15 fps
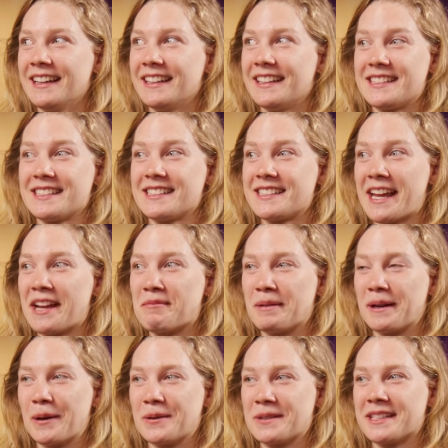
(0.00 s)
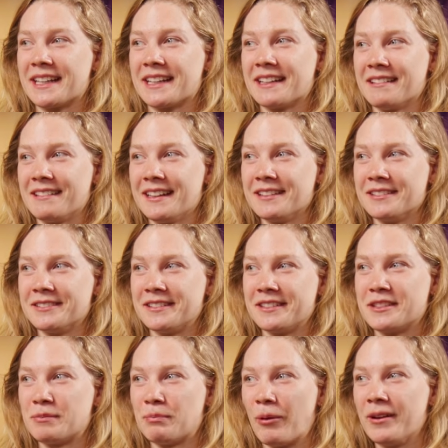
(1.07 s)
it's insane, but I was like a little
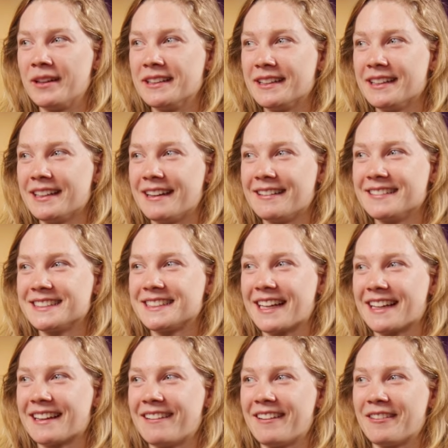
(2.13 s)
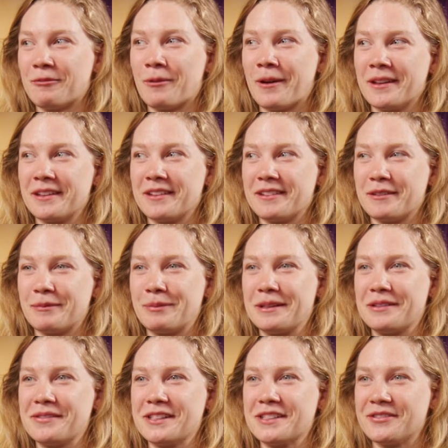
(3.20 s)
disappointed. I was like, oh, I've won the
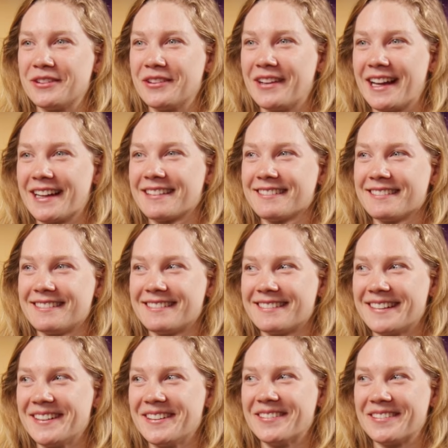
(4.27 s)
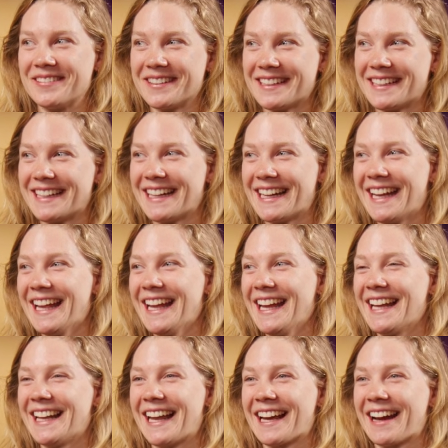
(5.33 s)
previous few, like, oh,
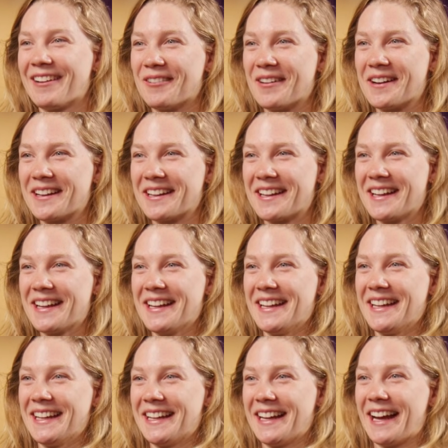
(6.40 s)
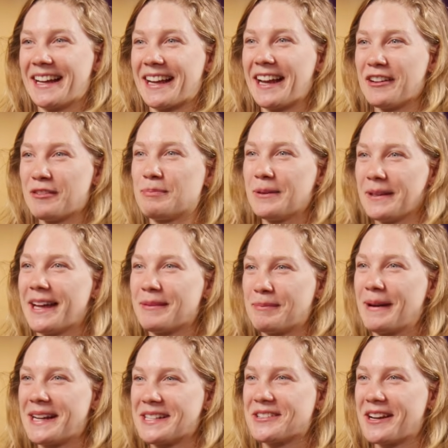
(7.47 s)
like I kind of put that
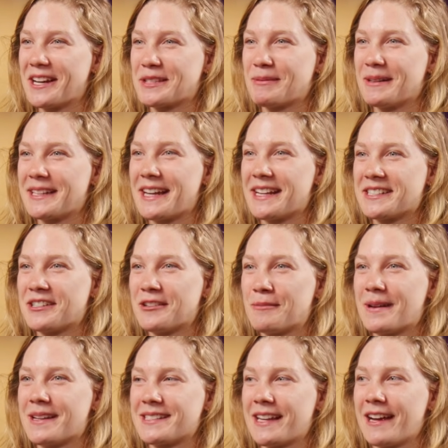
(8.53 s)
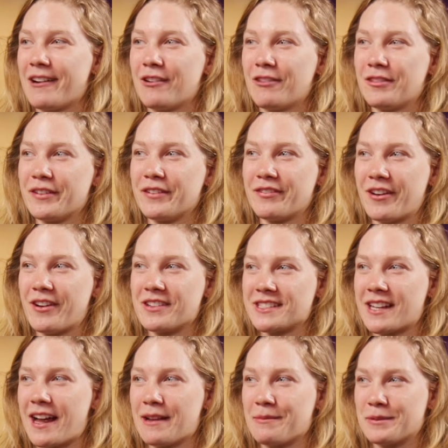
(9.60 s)
pressure and expectation on myself for the first
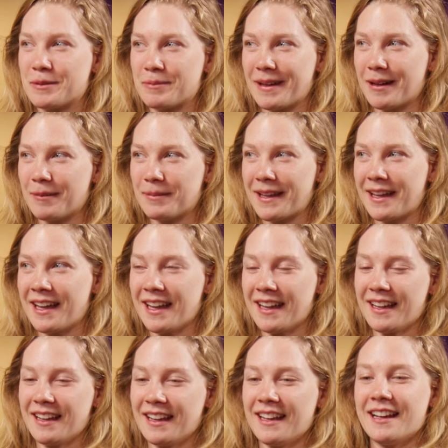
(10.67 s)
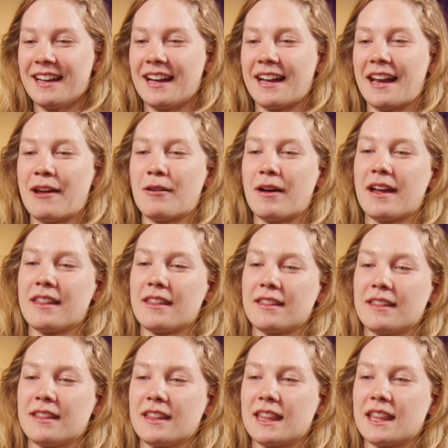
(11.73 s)
time to be up there. And I
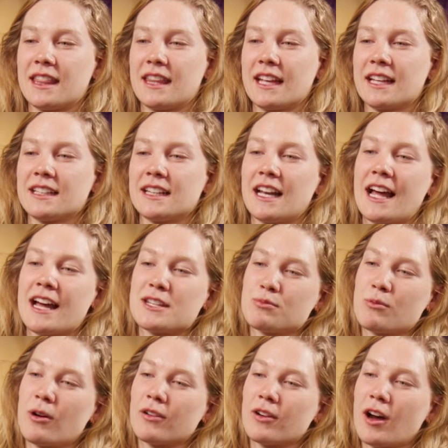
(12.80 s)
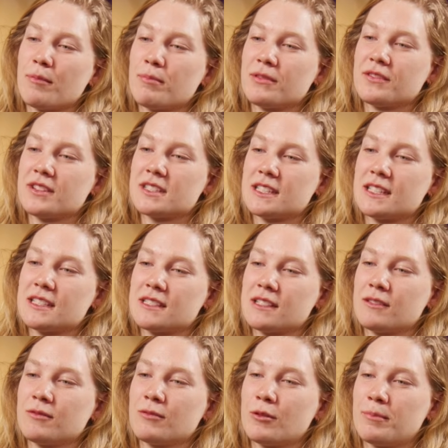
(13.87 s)
think the last World Cup of the
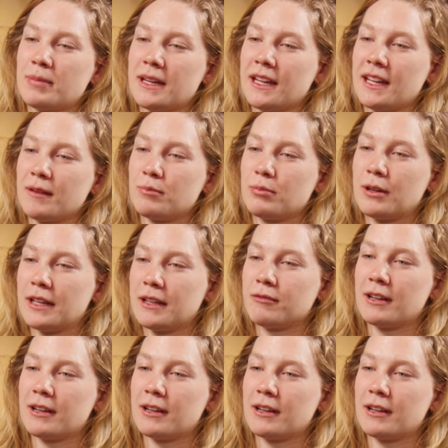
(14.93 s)
season will be pretty